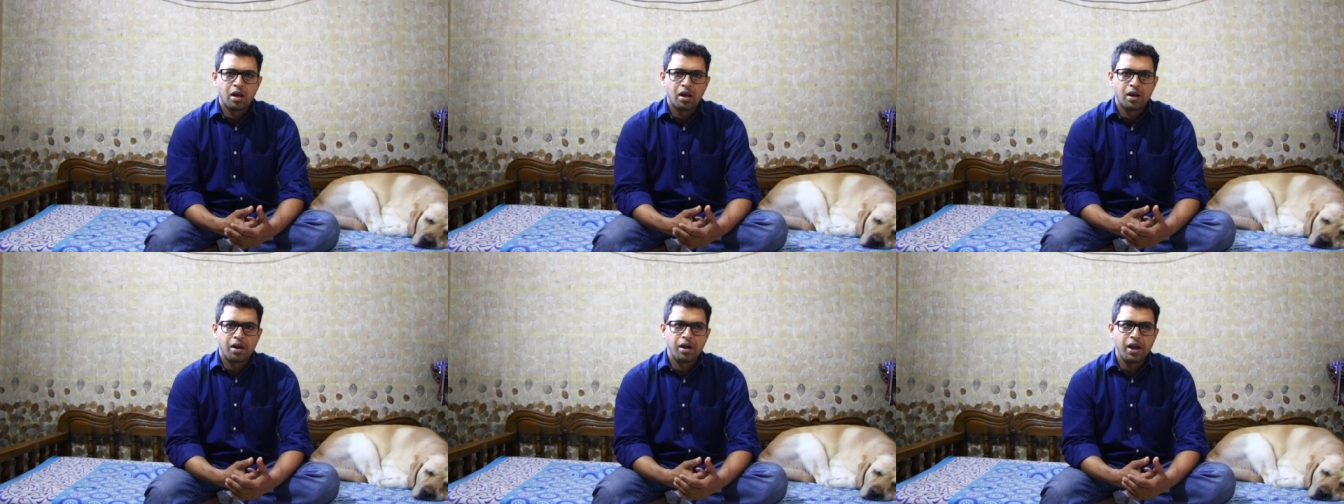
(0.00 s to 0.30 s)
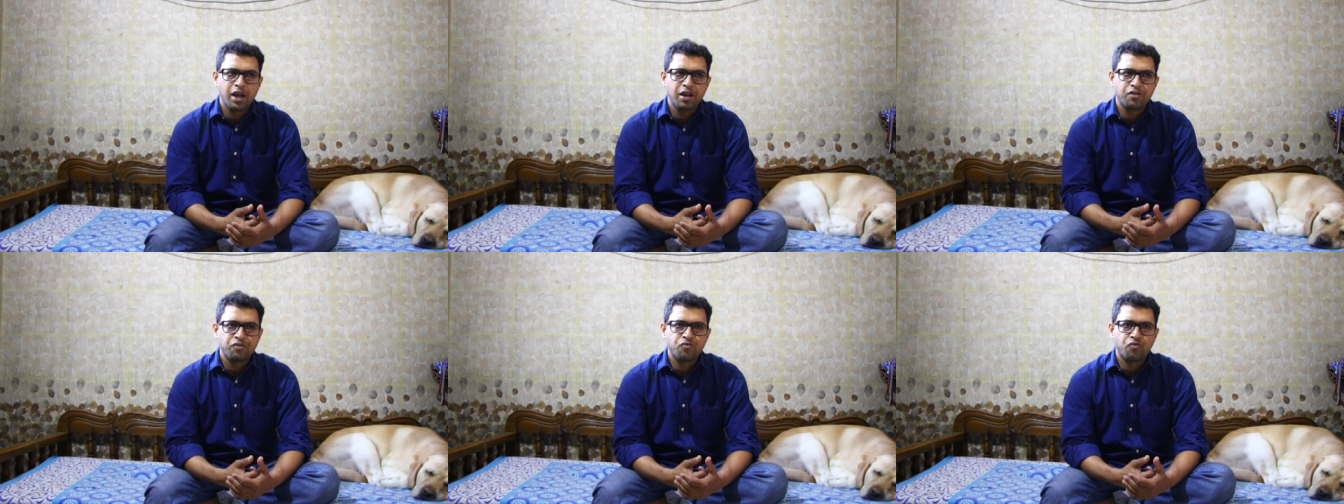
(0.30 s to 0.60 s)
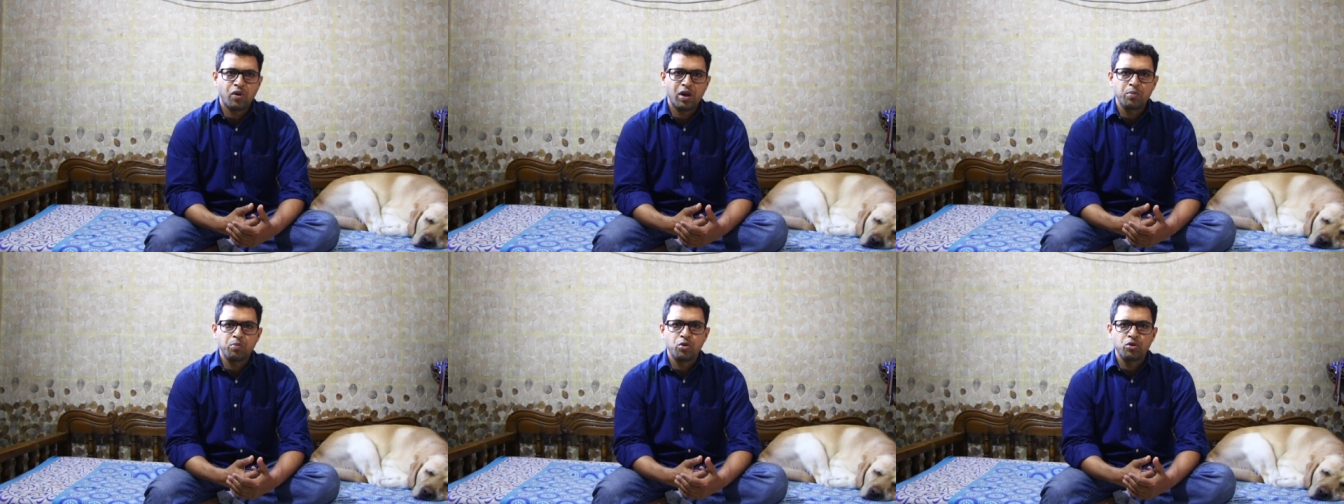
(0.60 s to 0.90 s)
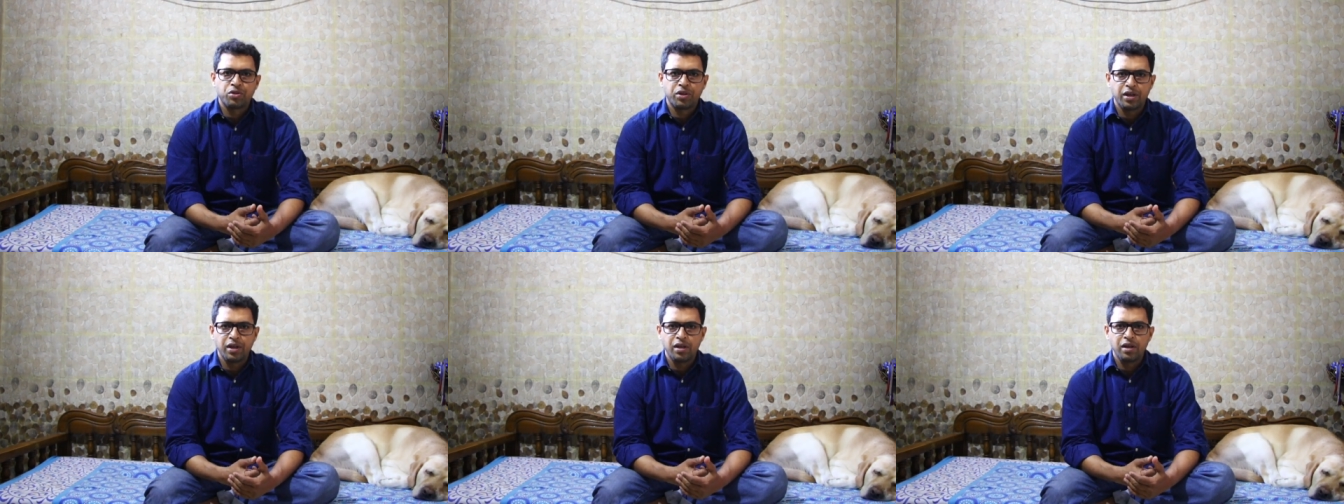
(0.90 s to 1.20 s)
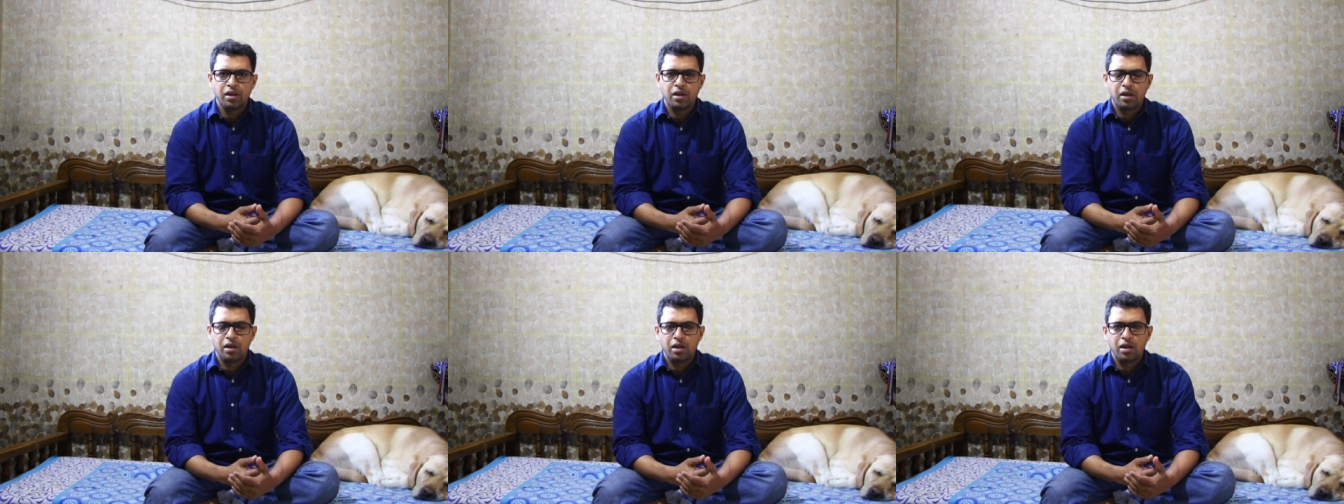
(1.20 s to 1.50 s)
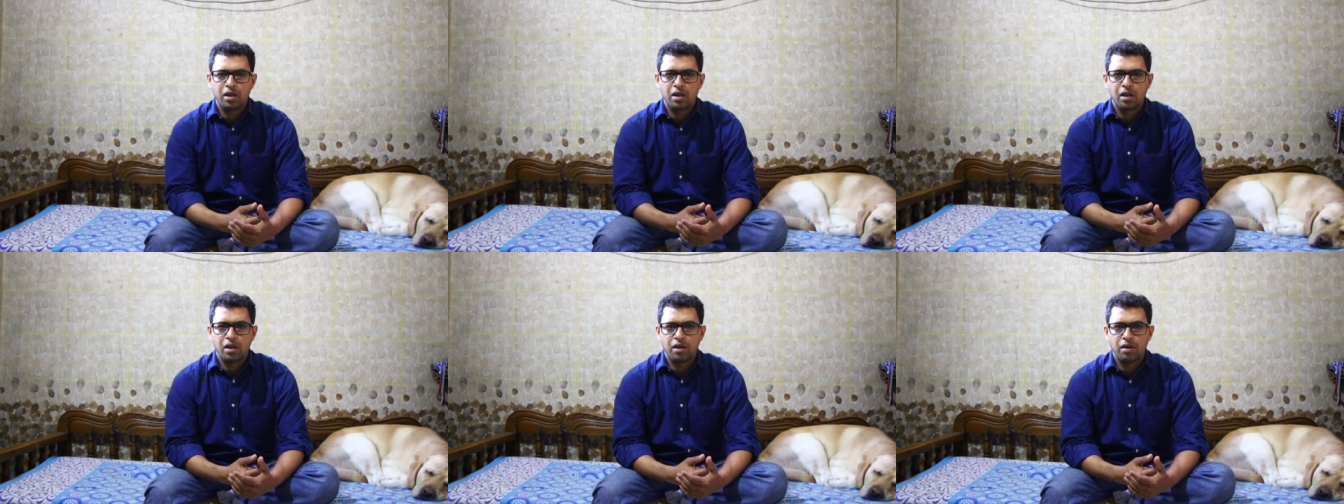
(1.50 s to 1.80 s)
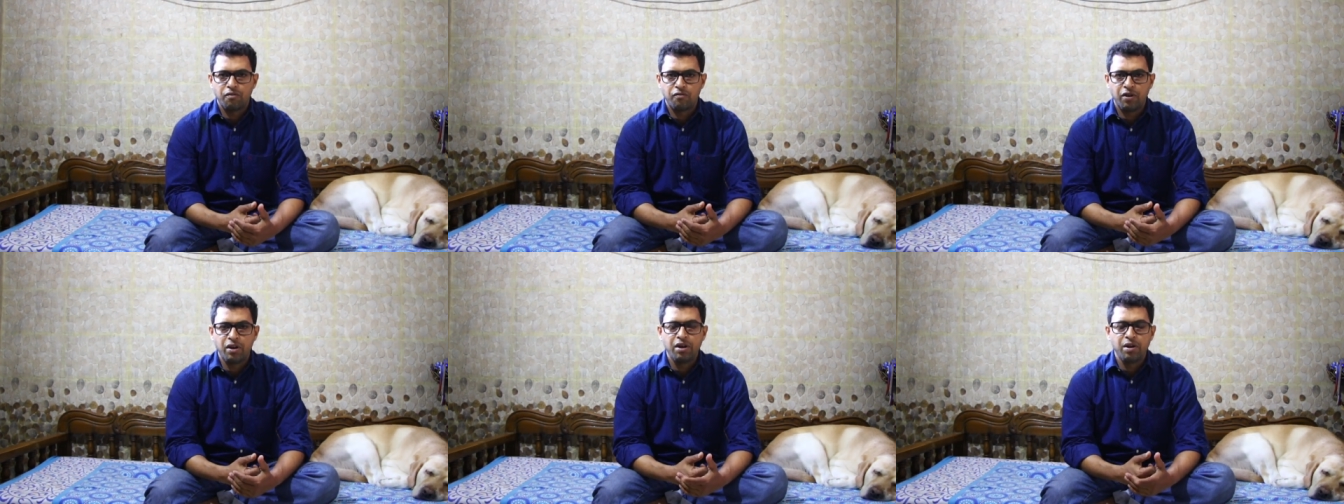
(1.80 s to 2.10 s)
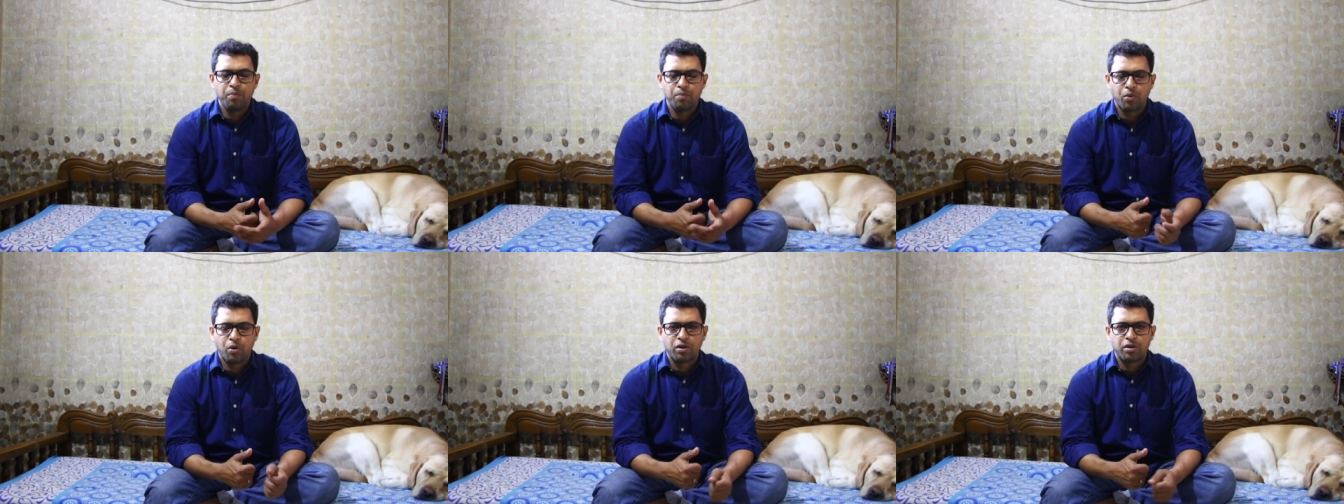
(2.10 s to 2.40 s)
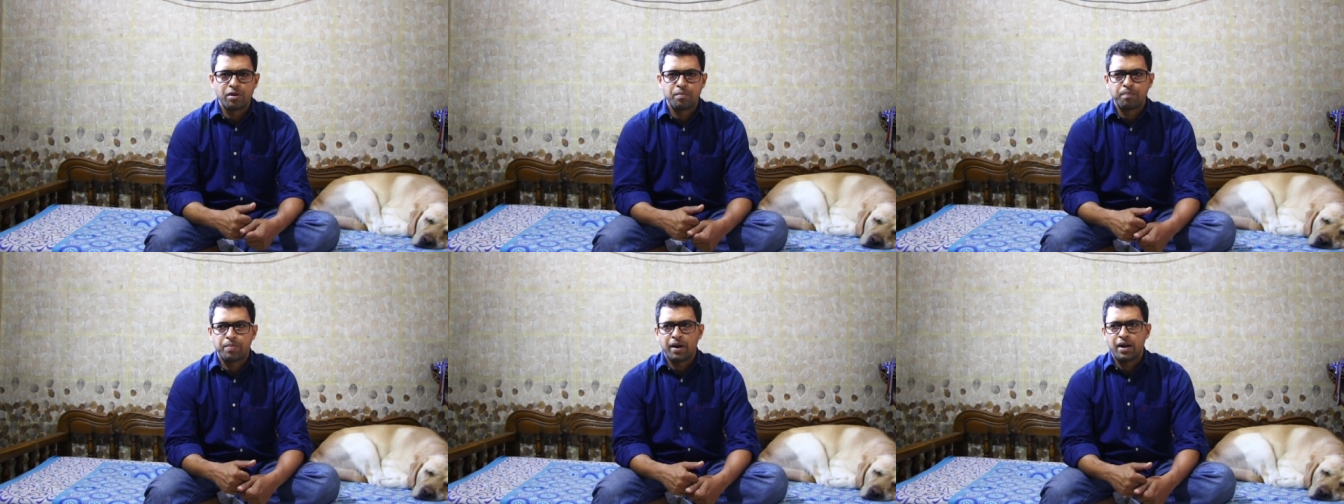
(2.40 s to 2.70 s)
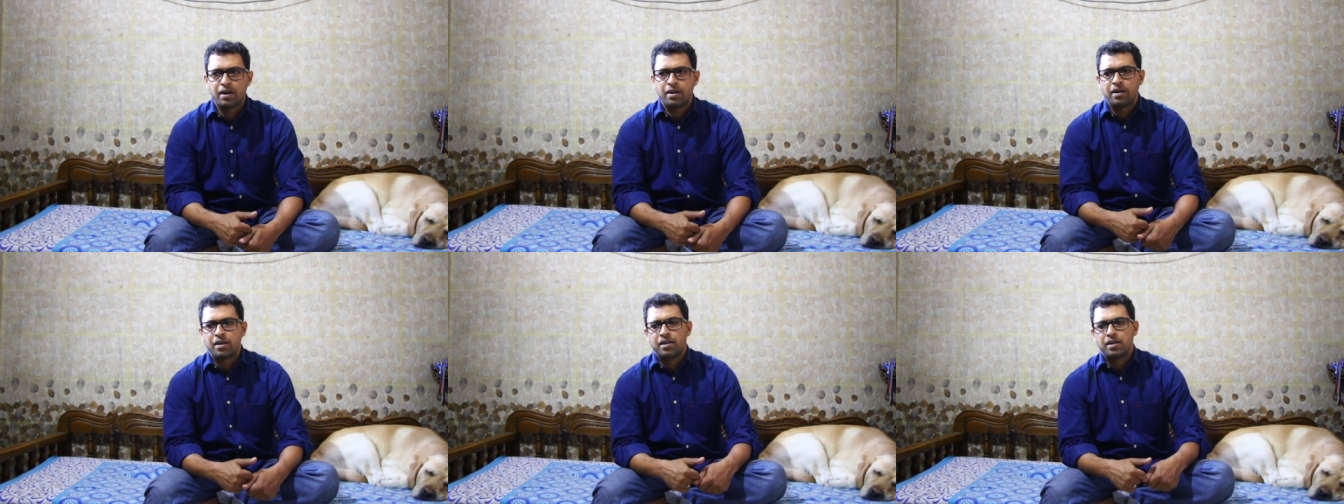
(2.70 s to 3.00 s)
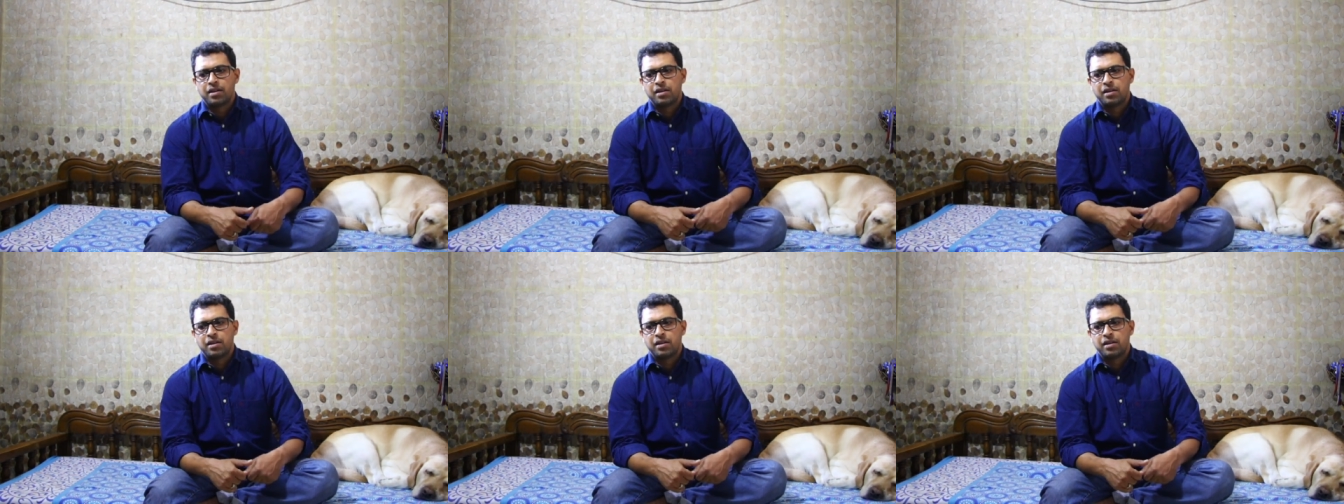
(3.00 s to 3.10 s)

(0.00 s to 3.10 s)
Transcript: Next, one more thing, very important part,